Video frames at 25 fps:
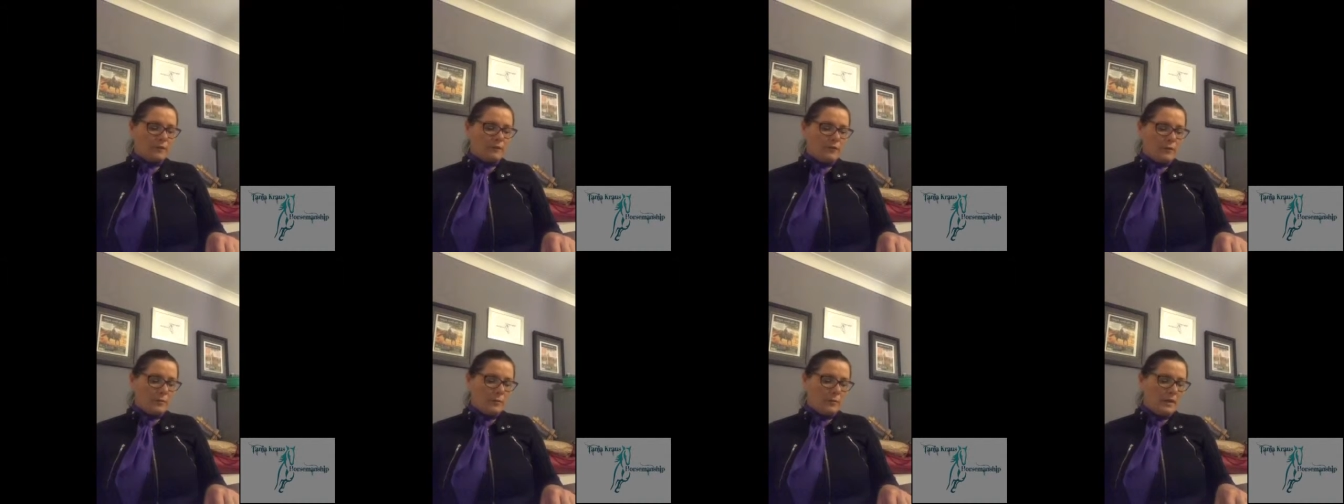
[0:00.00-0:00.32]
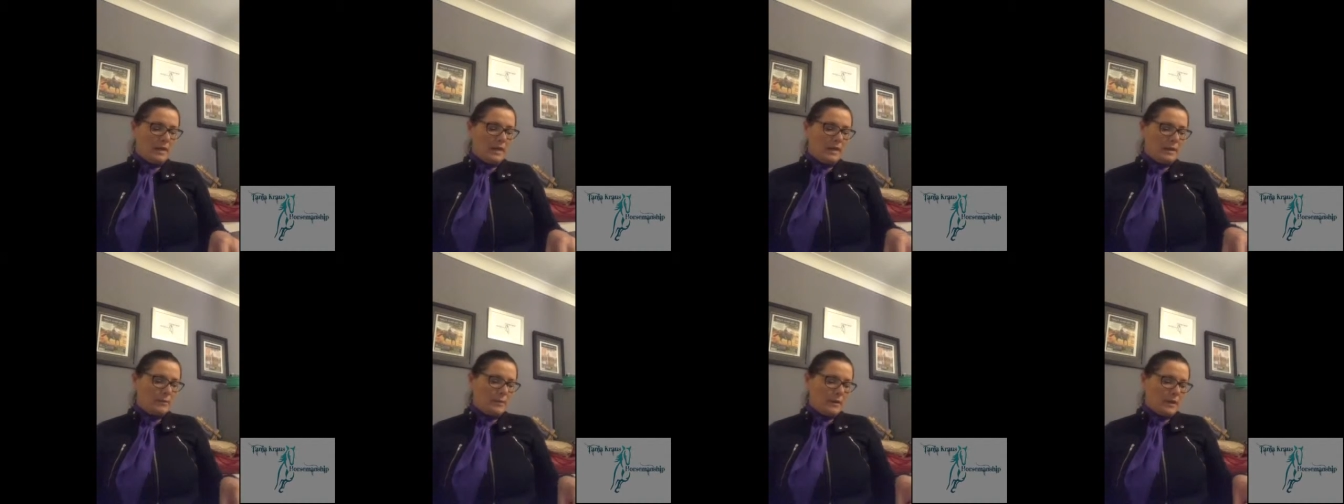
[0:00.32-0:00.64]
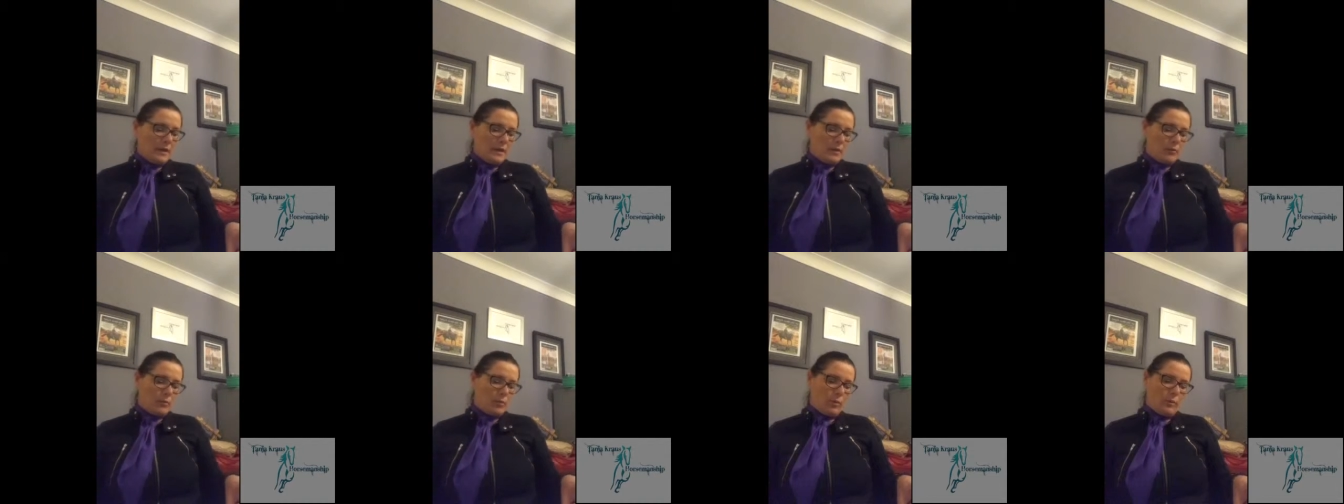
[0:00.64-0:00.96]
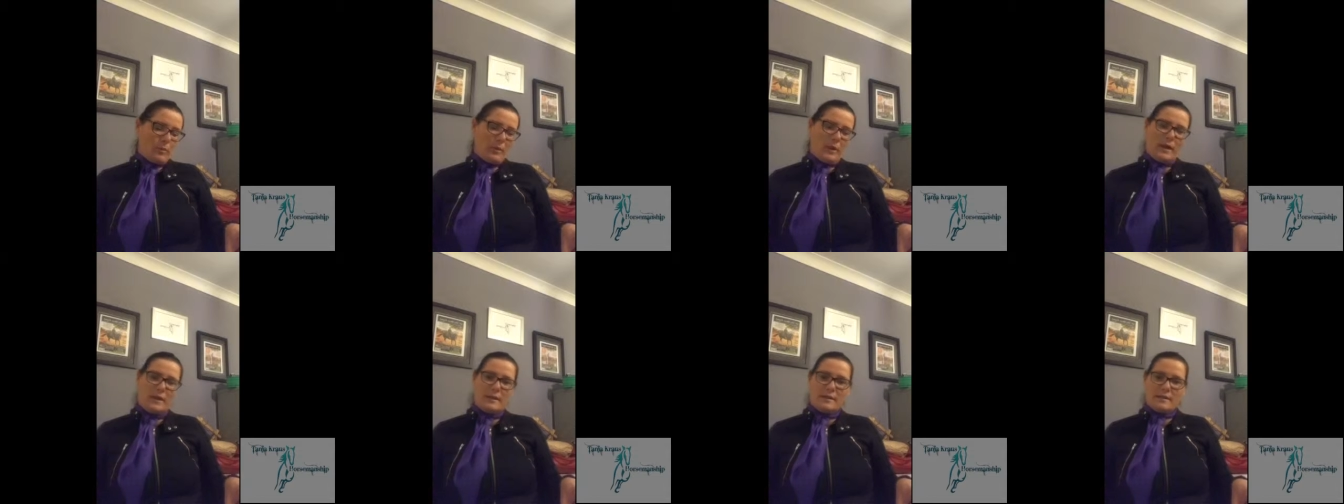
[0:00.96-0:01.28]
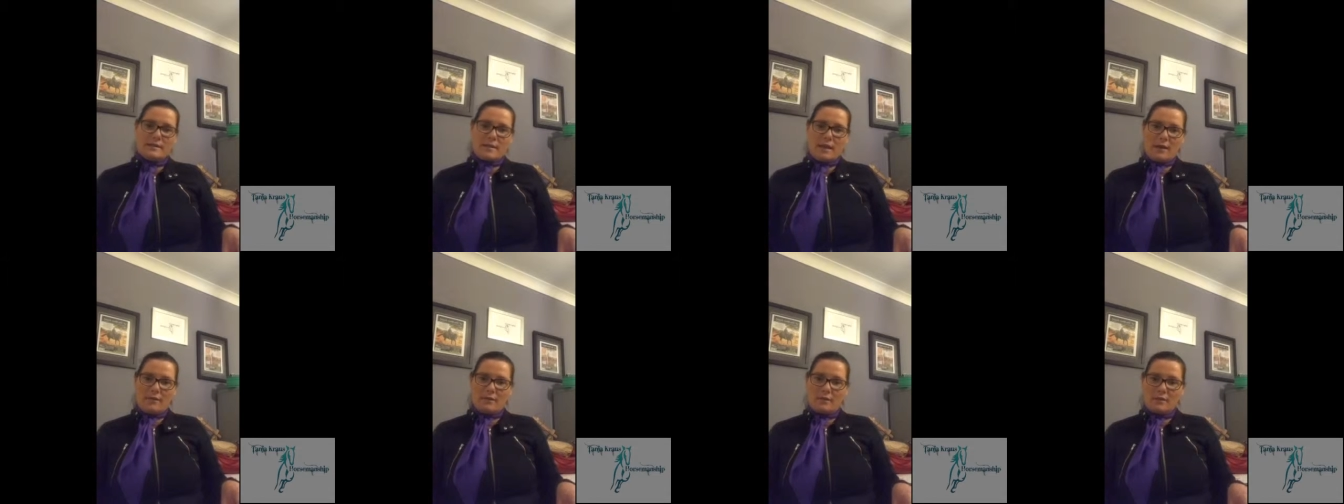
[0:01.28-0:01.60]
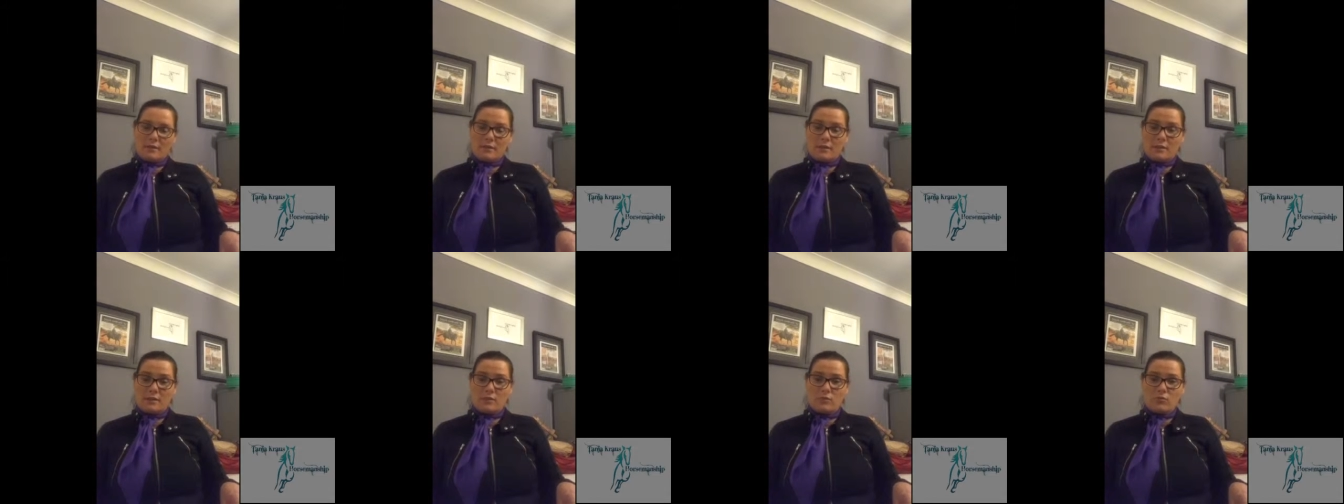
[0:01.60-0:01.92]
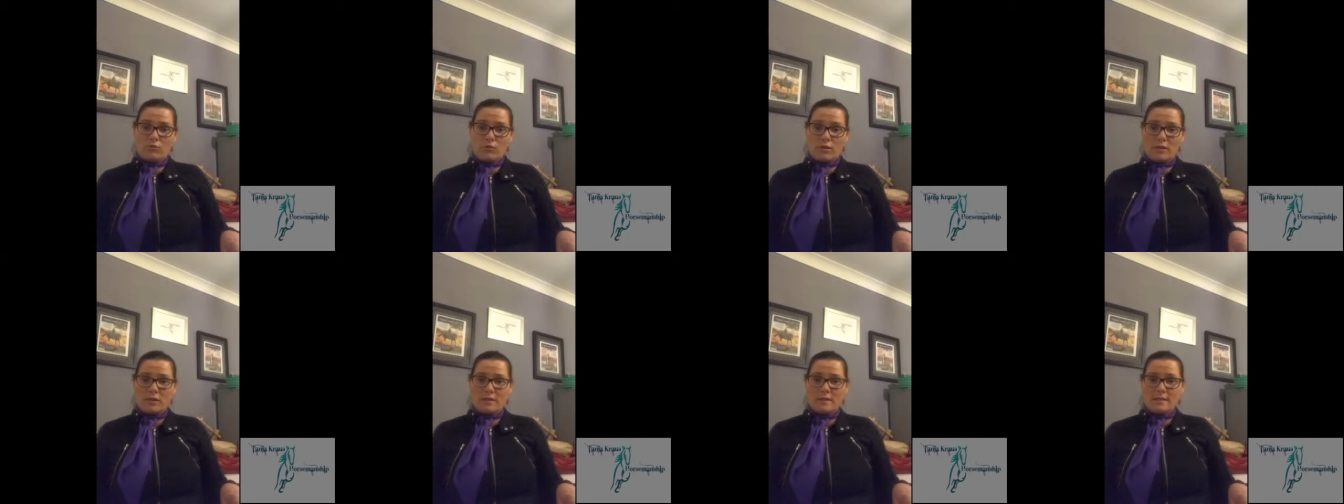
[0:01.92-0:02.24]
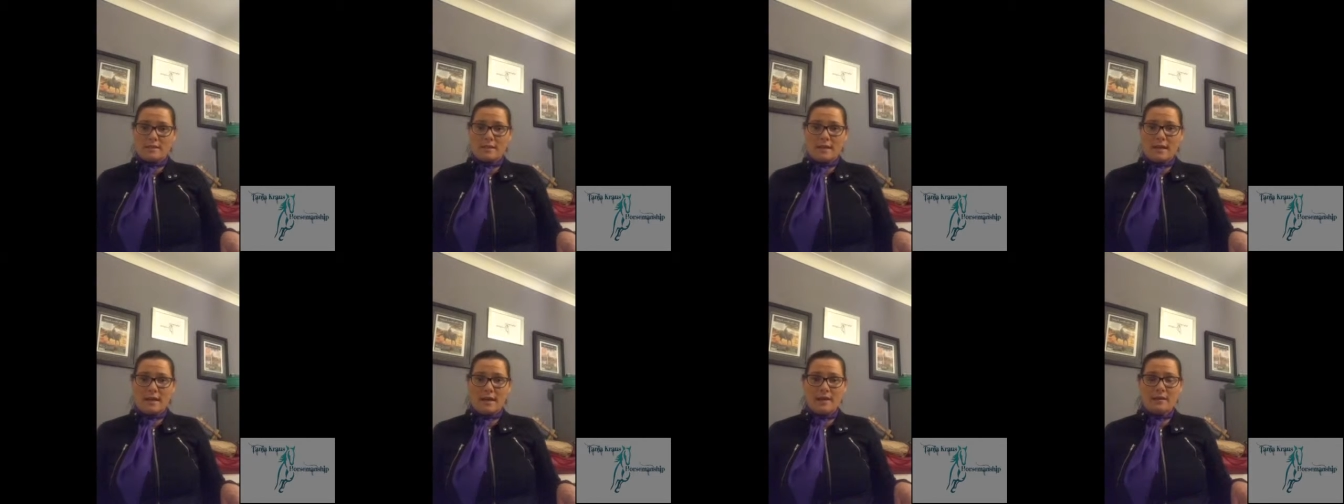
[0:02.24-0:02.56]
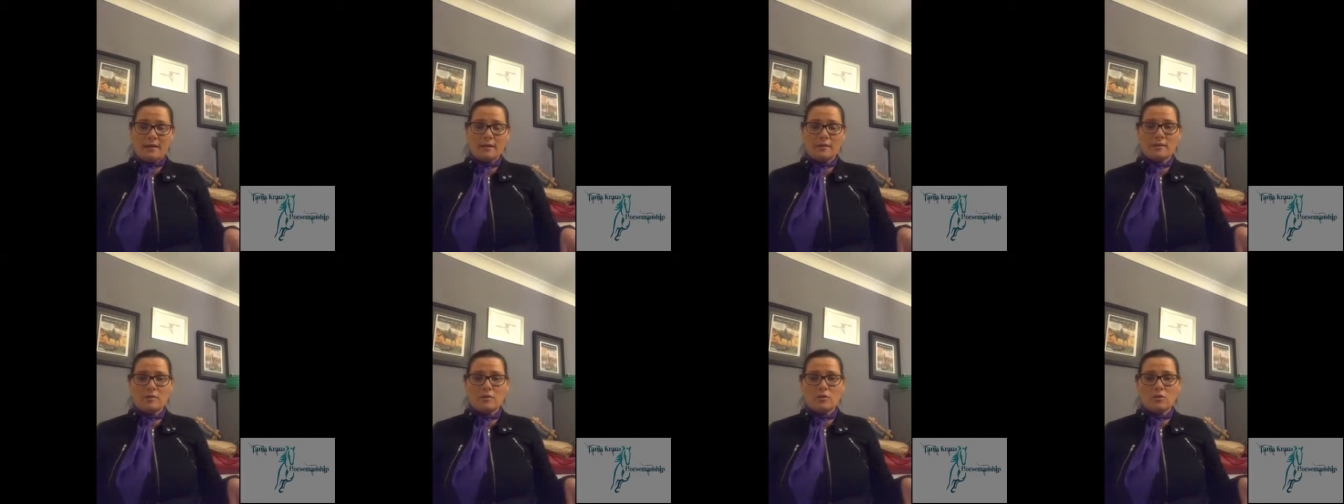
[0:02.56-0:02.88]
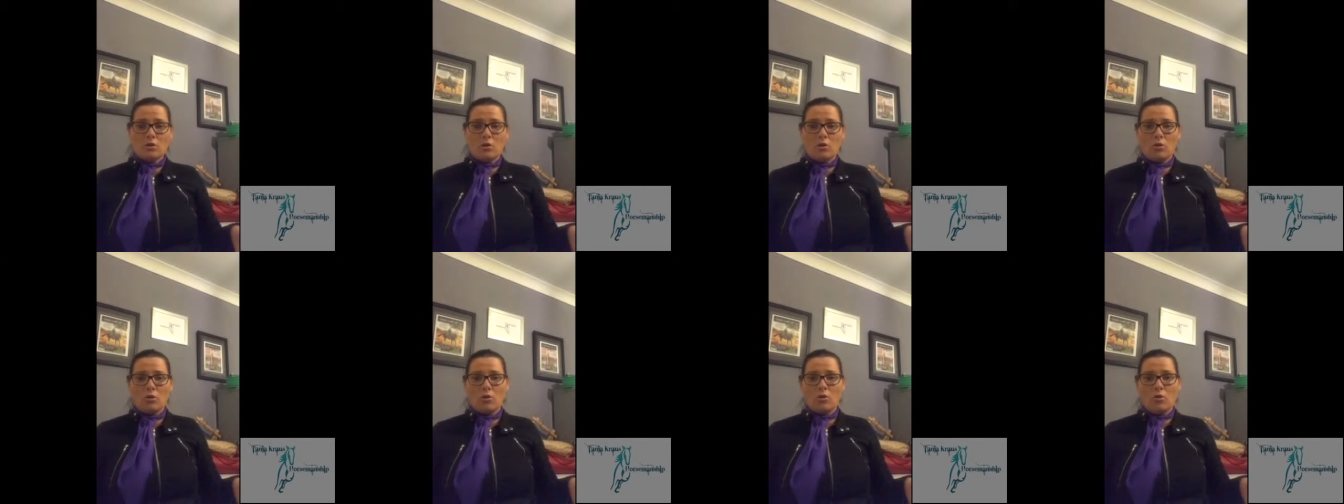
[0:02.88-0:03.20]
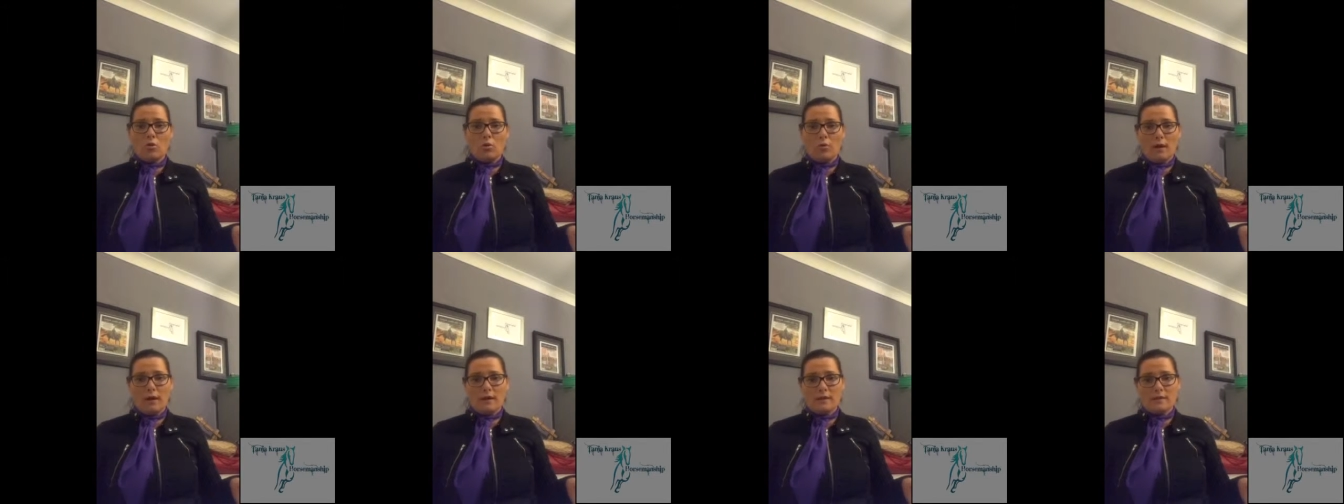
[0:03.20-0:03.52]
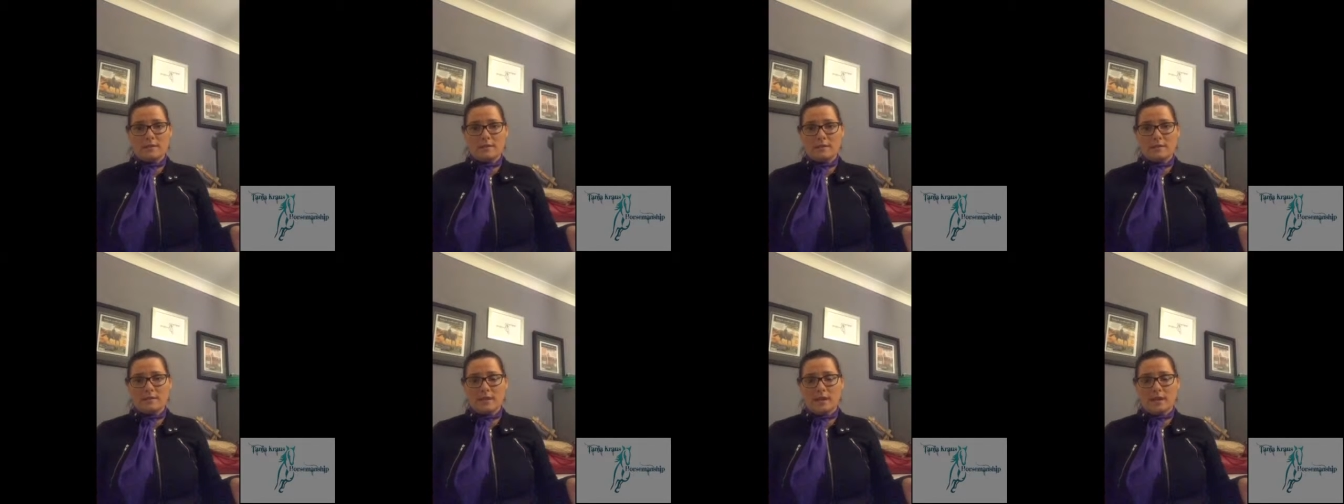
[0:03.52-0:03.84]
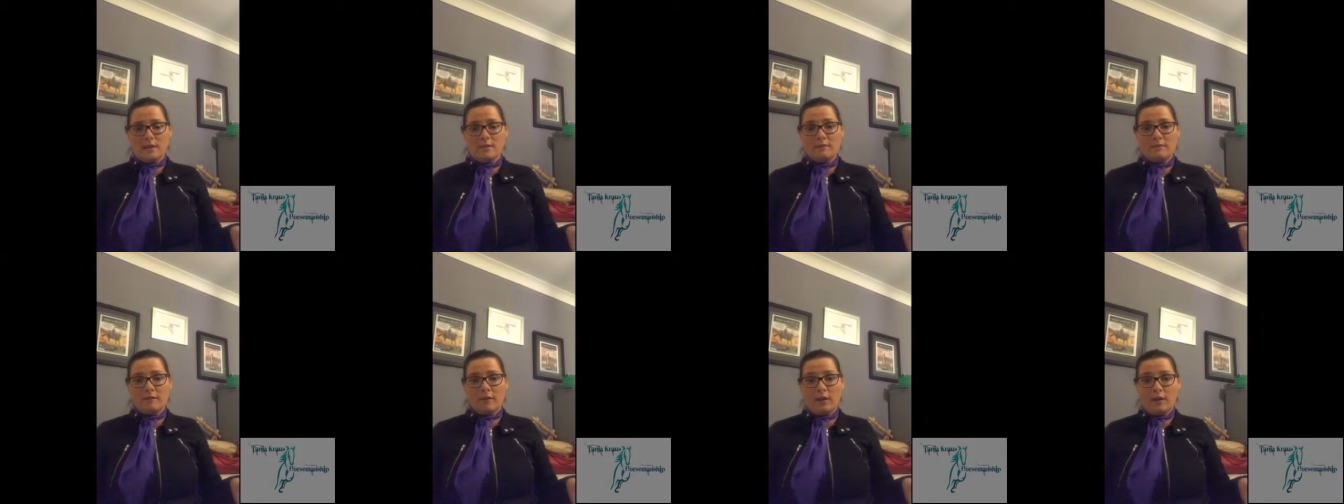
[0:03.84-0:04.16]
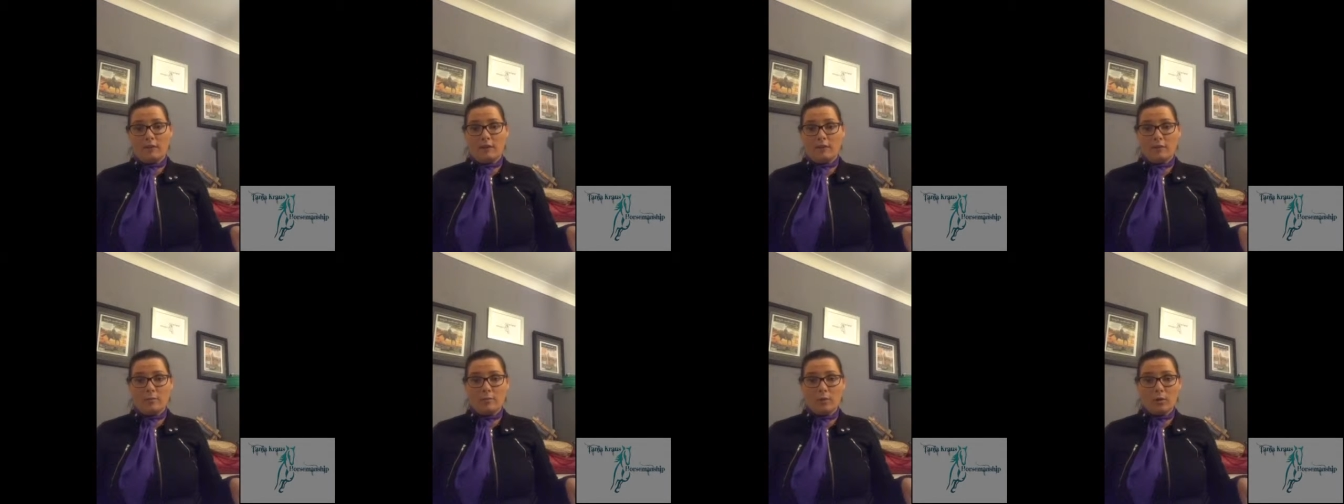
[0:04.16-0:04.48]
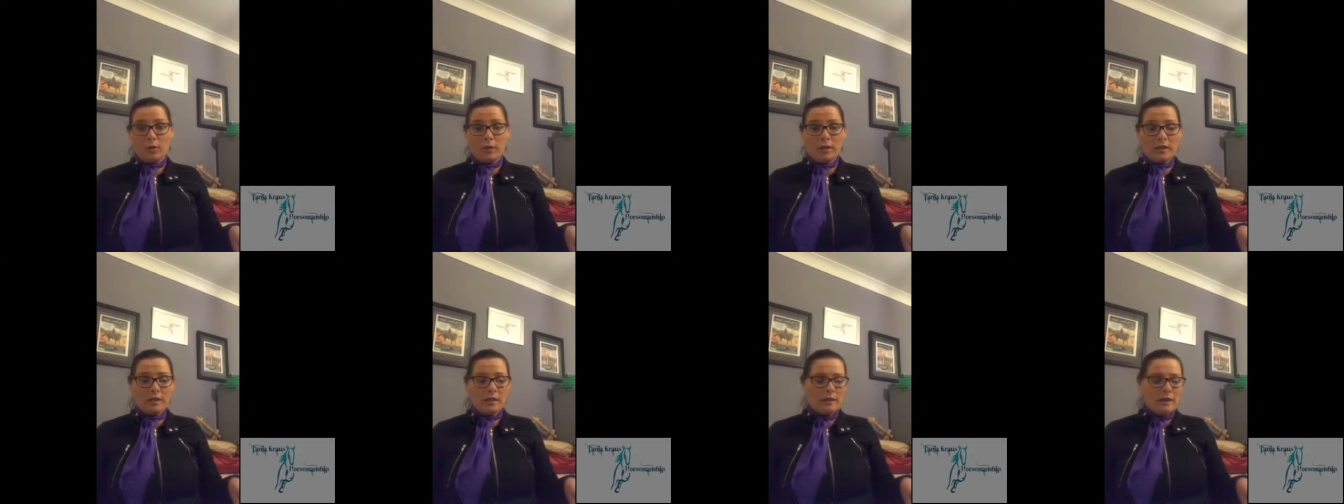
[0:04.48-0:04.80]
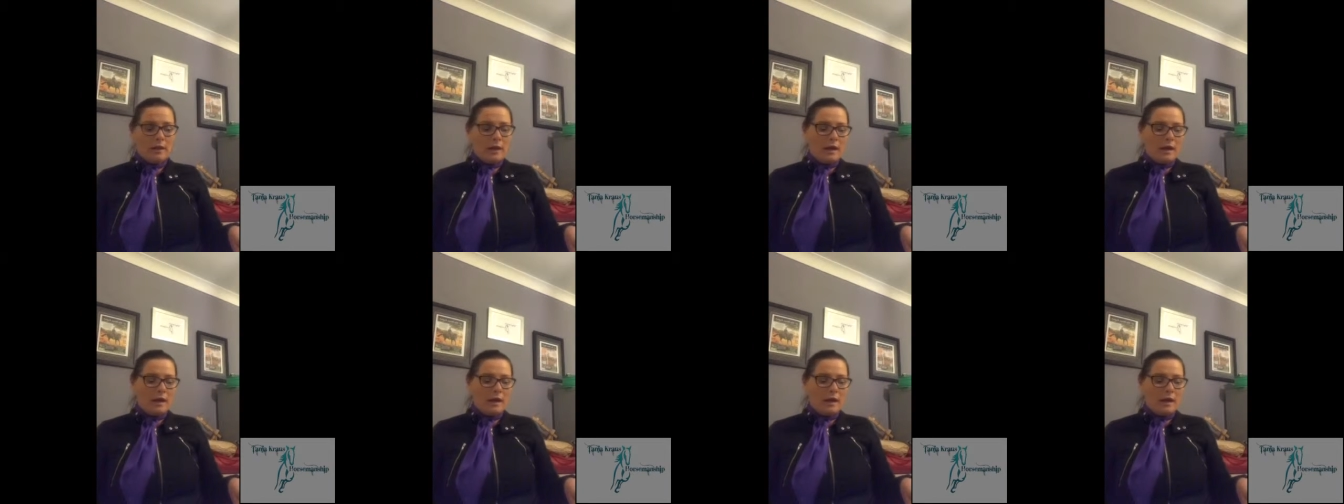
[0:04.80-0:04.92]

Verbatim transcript: for me, being prepared is having things written down. It's not always the same for everybody.